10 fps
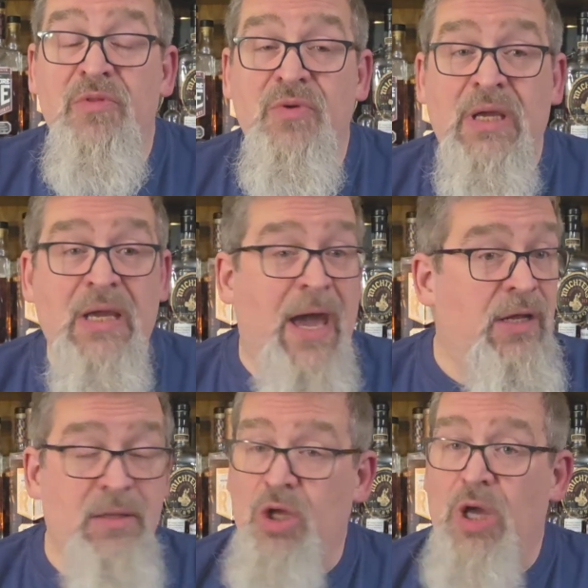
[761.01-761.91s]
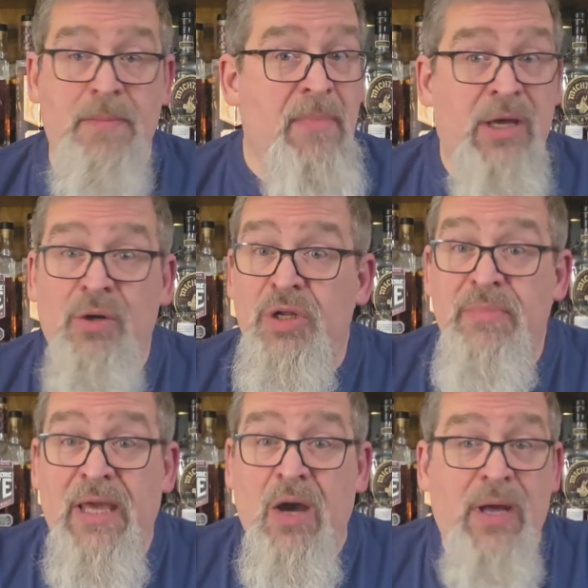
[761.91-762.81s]
3. It might already
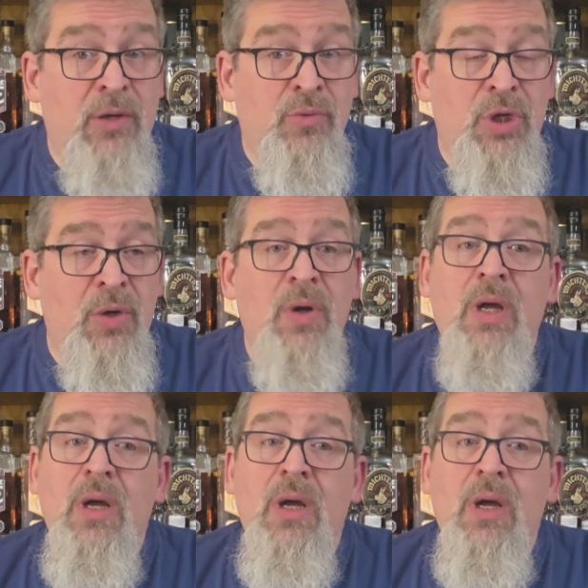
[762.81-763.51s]
be out. I don't know.